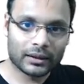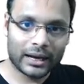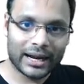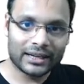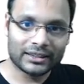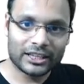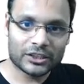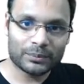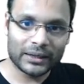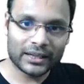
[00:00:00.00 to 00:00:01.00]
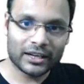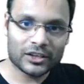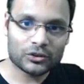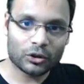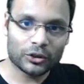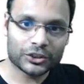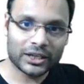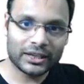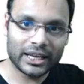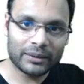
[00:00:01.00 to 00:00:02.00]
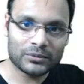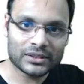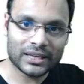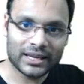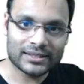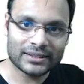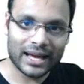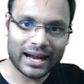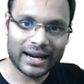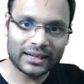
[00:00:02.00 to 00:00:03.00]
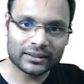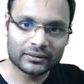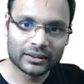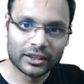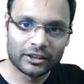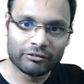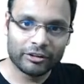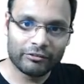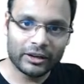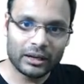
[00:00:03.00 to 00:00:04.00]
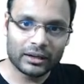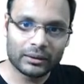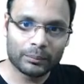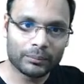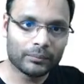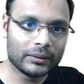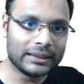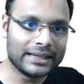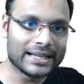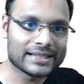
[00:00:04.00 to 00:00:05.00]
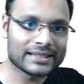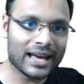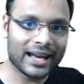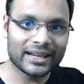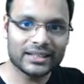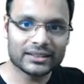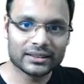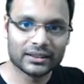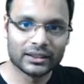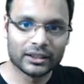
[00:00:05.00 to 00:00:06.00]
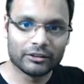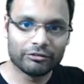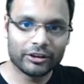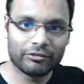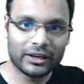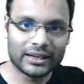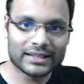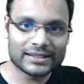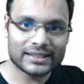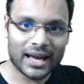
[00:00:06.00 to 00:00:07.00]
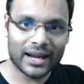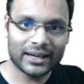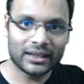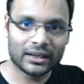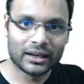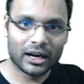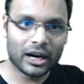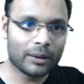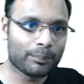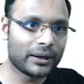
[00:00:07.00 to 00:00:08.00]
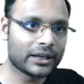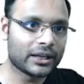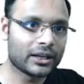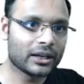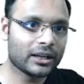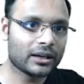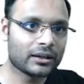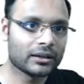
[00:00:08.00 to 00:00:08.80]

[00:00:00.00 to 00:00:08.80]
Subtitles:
And this particular solution name says that we will decide a particular